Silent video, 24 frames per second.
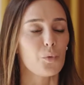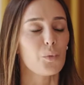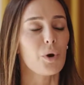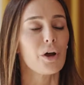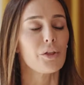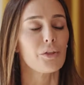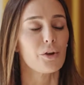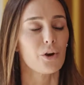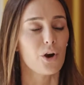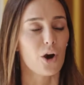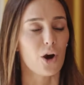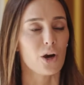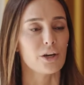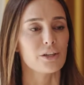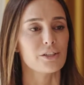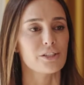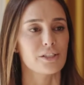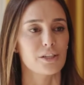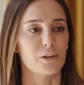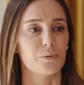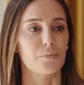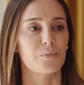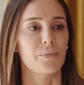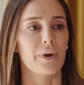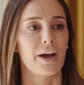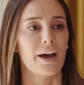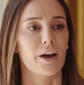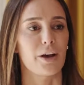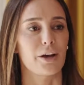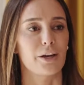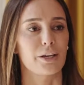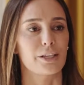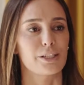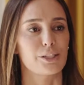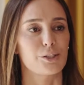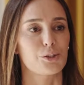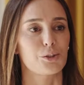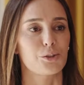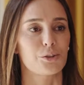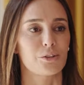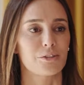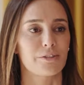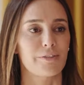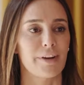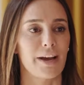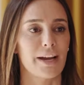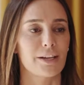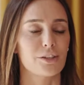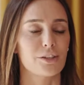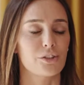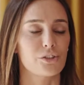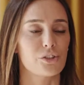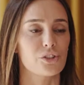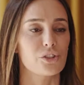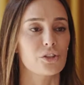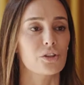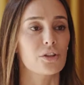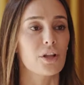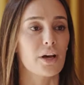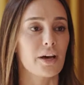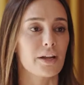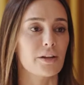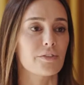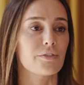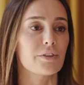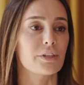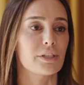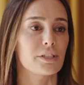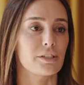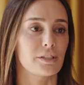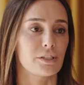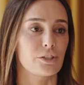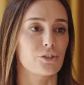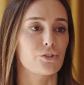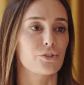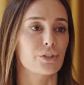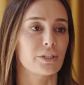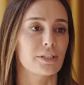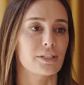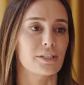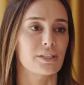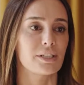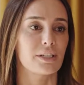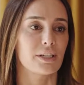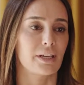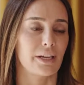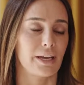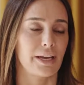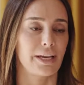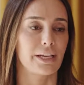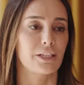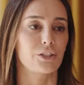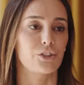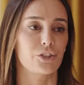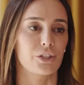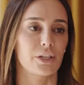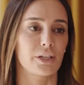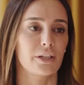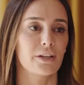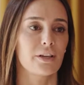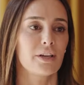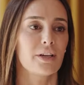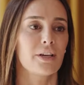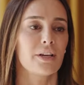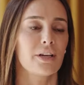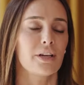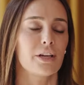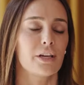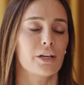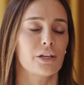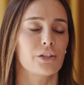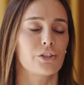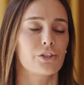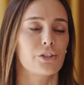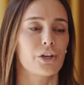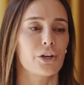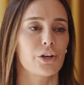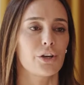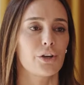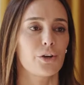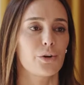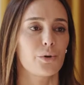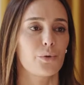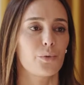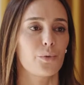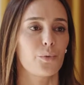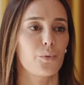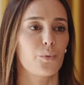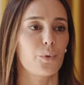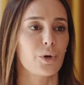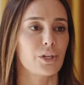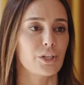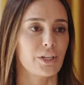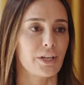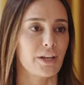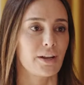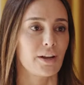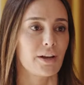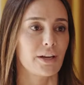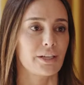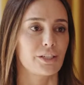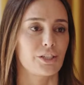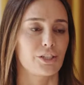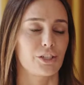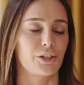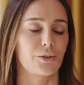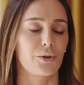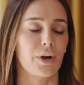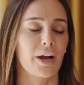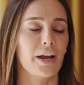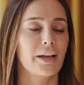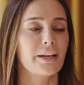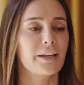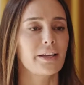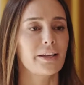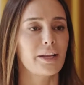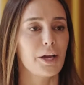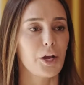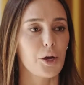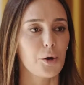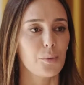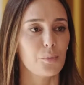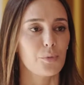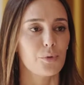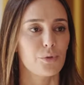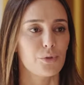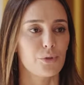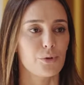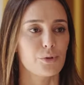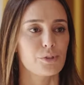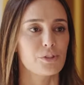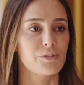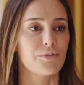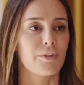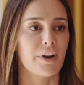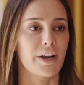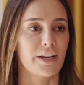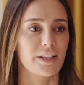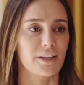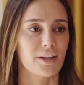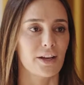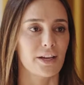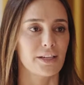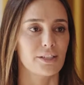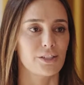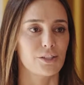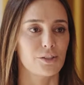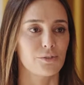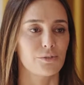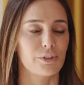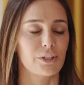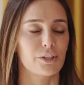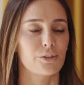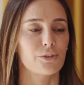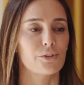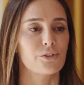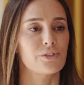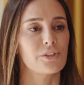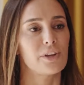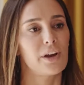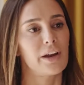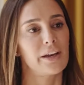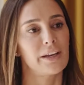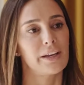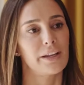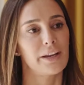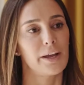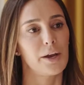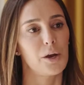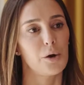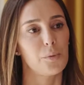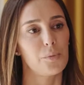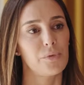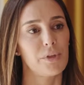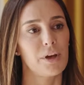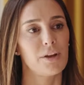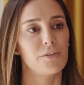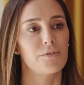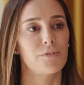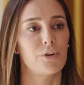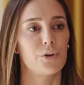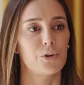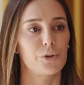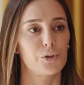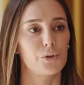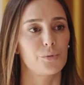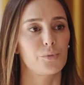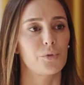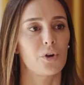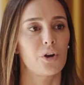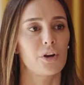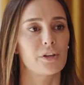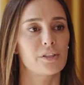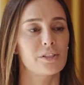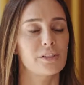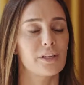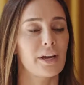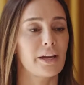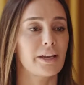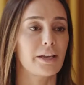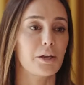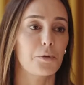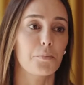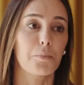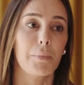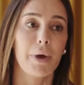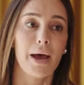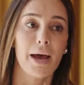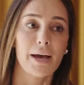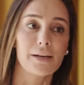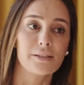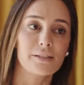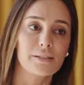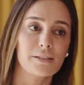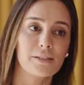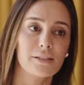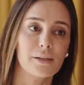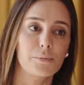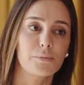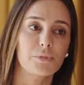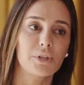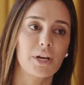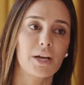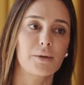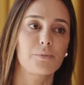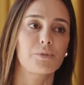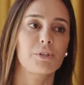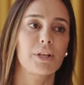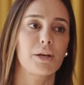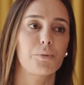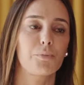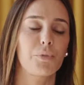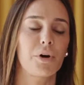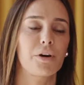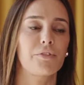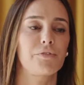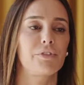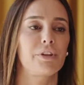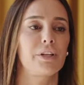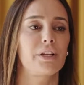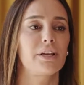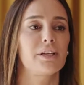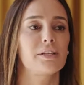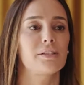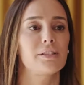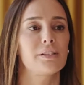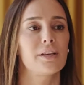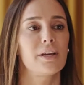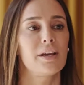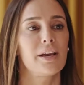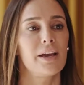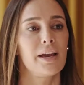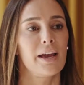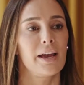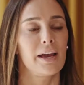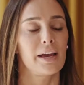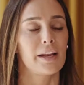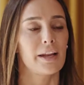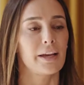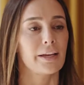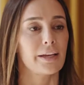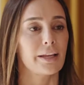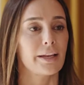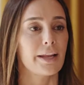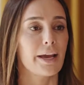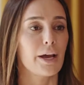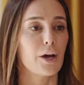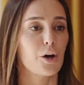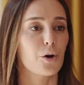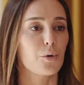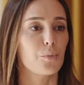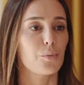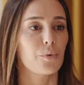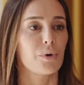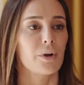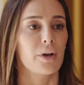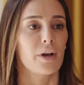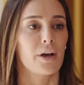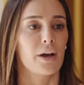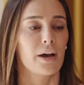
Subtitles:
while there are some external factors, a lot of it is intrinsic aging. So what can I do? I can help those fine lines and wrinkles. I can help that volume loss. I can mask sometimes that puffiness, and I can help